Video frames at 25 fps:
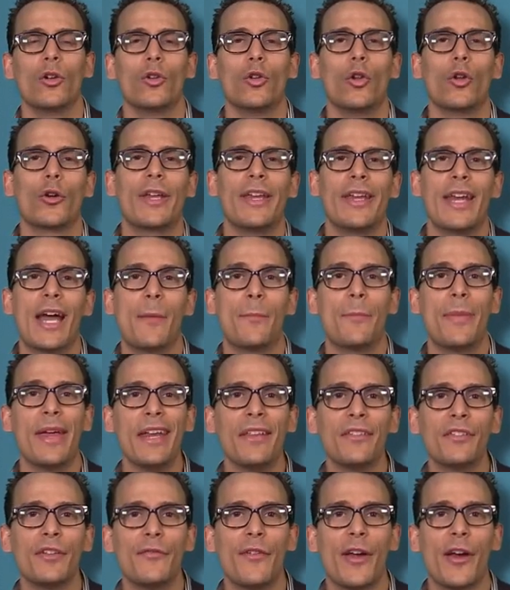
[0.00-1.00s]
Looking at
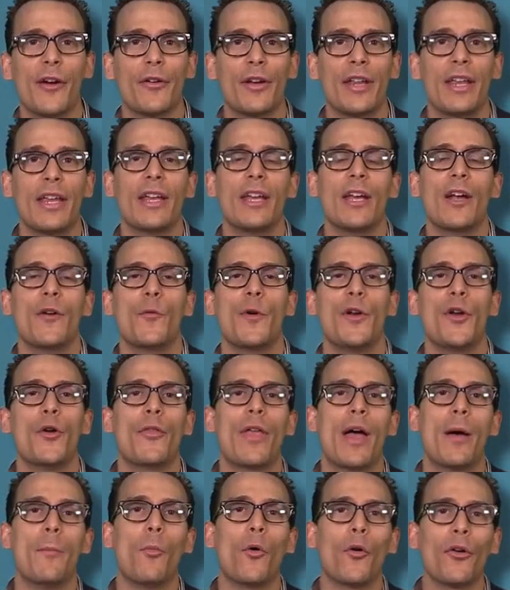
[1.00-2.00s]
pain severity, we know
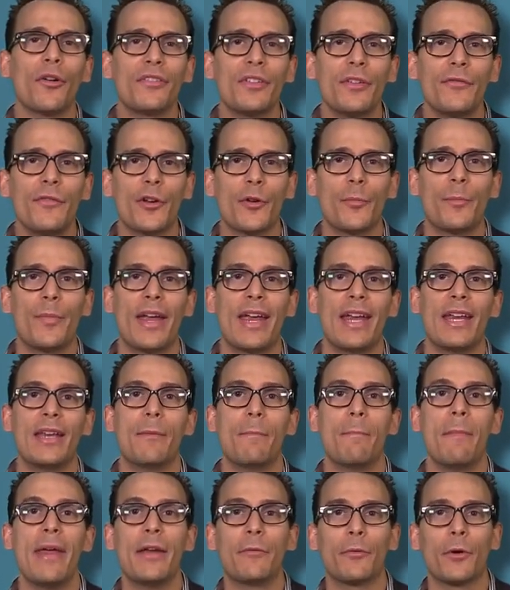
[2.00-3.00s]
that more severe pain
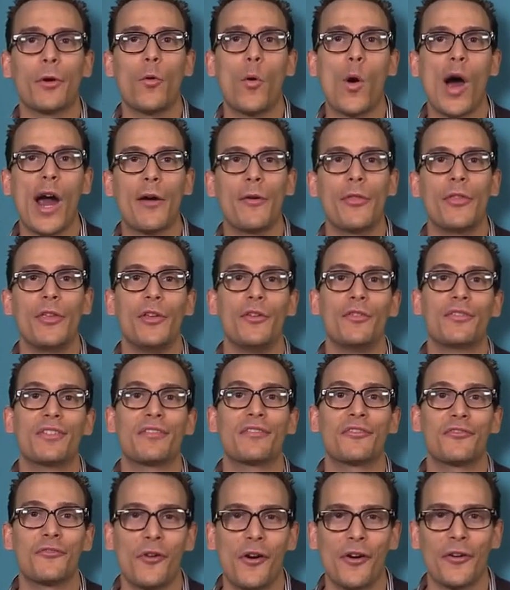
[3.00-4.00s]
may require the use
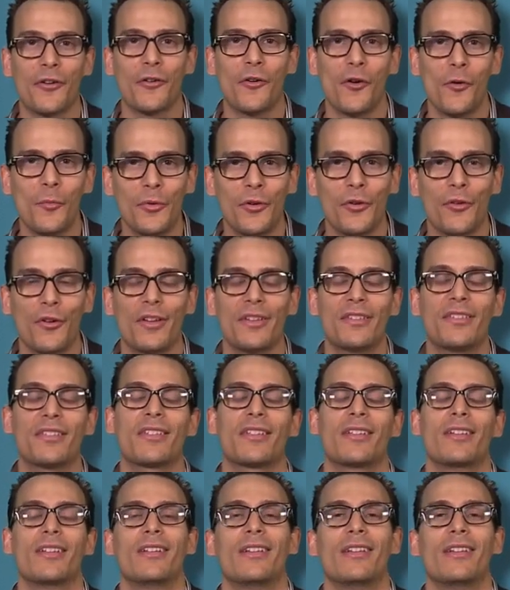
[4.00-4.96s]
of stronger opioids.